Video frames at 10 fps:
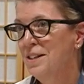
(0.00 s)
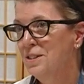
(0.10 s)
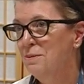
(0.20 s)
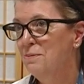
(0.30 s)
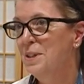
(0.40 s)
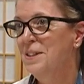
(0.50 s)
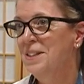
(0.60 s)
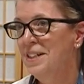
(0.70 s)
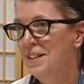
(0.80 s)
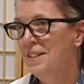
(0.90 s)
it's
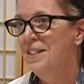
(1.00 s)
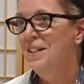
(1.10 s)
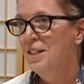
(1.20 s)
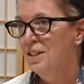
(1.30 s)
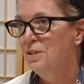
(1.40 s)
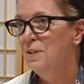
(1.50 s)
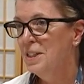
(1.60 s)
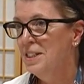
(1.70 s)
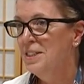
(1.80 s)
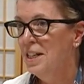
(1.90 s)
really it's
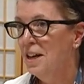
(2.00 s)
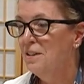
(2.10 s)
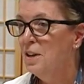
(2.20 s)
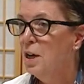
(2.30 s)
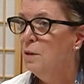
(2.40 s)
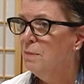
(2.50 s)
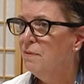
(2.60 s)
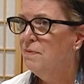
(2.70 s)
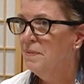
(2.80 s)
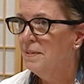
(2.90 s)
really tough.
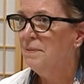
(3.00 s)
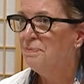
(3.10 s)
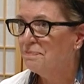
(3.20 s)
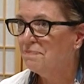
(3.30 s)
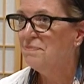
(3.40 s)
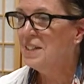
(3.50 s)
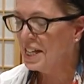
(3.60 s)
Florida is unique.